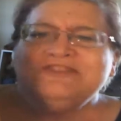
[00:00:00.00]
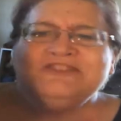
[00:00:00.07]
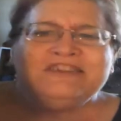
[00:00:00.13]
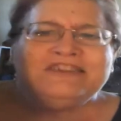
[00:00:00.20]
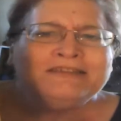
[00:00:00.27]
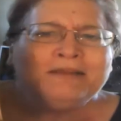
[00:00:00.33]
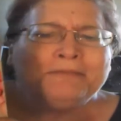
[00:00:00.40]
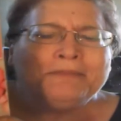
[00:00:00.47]

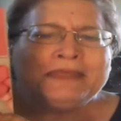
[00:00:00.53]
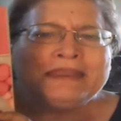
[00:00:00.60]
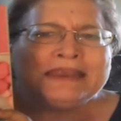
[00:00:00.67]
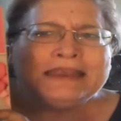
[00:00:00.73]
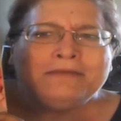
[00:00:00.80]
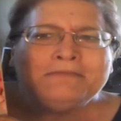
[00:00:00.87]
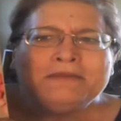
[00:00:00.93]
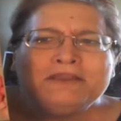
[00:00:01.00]
just a
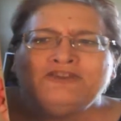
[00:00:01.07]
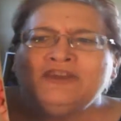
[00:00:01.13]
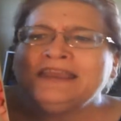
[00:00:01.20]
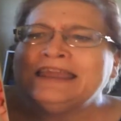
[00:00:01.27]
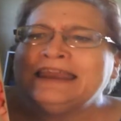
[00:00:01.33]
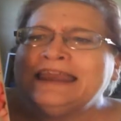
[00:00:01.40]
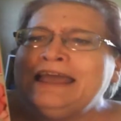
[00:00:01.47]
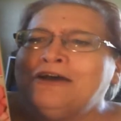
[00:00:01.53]
minute, let me
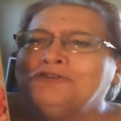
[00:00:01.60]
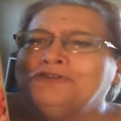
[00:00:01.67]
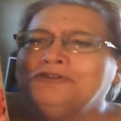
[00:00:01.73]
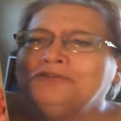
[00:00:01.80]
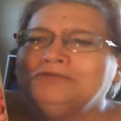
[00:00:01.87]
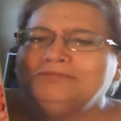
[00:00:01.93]
check it out.